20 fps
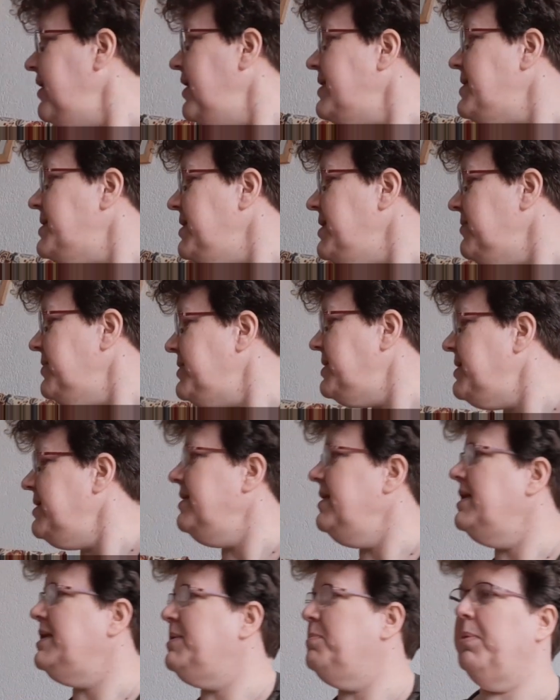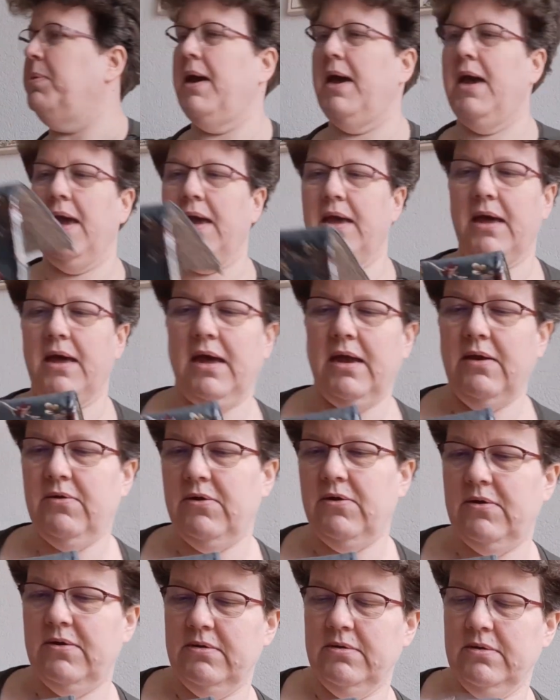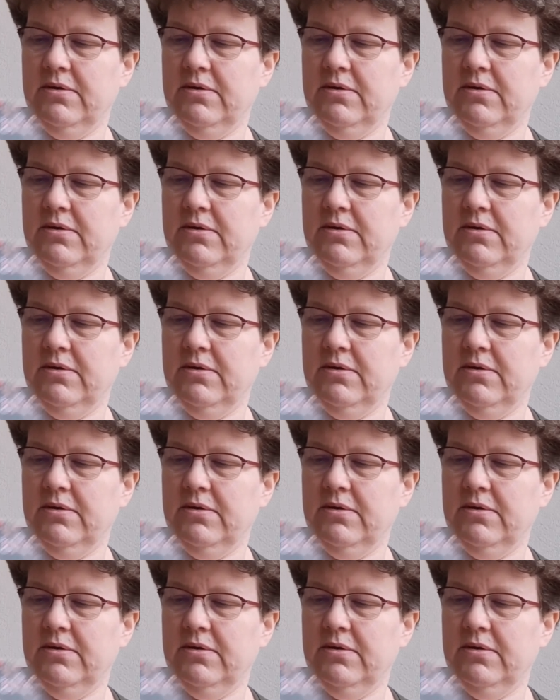let's see what's in this bag. I don't know.